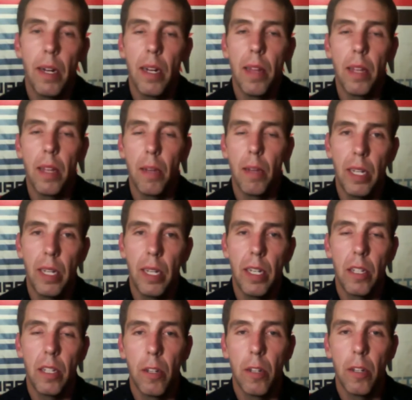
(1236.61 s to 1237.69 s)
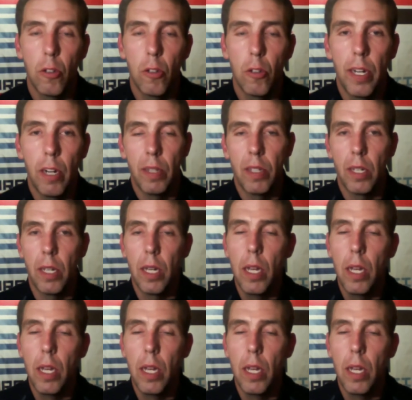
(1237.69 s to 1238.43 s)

anything related to their training or racing